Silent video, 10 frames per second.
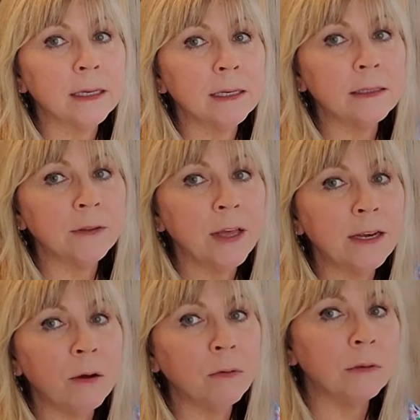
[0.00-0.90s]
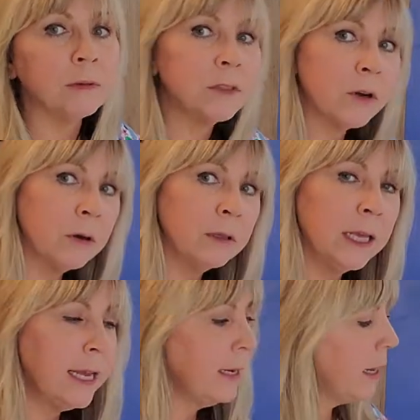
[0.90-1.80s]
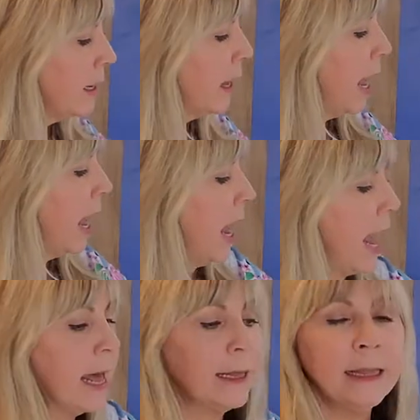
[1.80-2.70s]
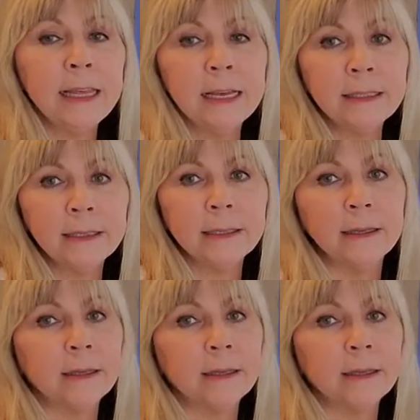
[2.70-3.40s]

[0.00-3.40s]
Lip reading: so they don't start leaning. And this